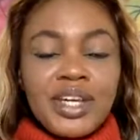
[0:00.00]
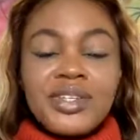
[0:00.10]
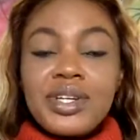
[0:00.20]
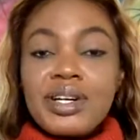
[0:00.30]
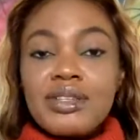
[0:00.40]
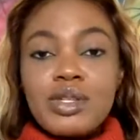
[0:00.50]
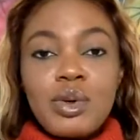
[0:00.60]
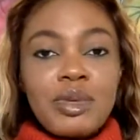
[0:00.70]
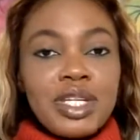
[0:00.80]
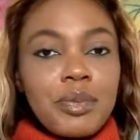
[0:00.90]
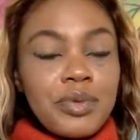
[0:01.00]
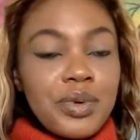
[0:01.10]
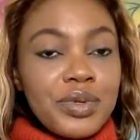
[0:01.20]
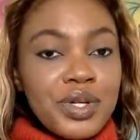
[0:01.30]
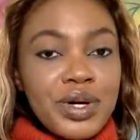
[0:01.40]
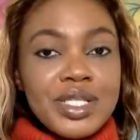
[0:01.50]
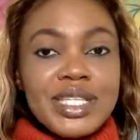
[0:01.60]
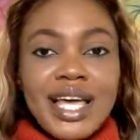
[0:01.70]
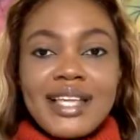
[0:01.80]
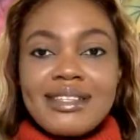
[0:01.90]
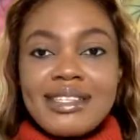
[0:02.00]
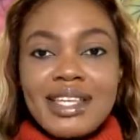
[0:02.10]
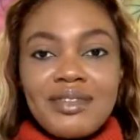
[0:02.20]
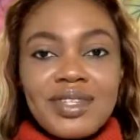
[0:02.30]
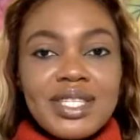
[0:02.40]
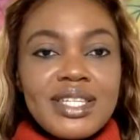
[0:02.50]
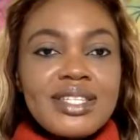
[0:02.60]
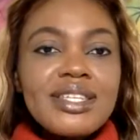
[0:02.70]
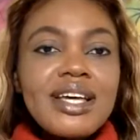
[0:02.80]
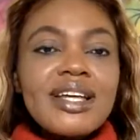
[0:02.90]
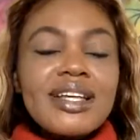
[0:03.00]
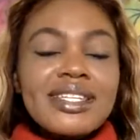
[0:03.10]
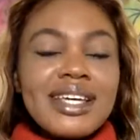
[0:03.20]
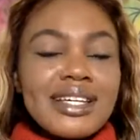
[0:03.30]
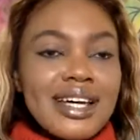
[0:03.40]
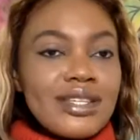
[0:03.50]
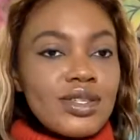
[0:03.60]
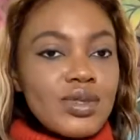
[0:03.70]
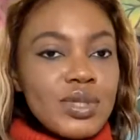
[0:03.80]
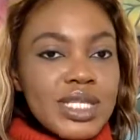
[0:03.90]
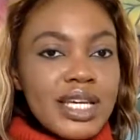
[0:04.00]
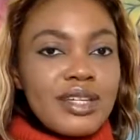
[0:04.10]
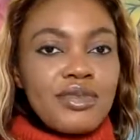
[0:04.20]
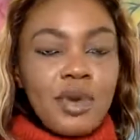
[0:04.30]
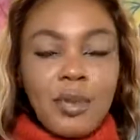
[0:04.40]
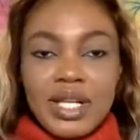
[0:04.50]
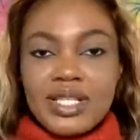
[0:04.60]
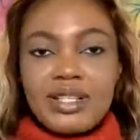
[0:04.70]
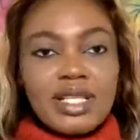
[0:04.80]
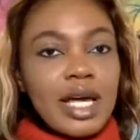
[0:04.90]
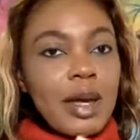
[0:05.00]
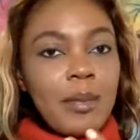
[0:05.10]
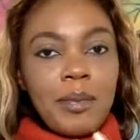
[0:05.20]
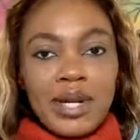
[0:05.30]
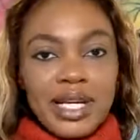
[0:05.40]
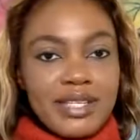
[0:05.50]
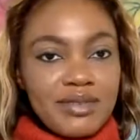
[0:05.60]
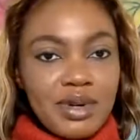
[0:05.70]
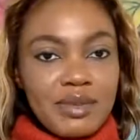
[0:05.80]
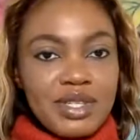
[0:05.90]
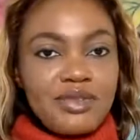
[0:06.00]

There are so many products and services that are suited for particular platforms.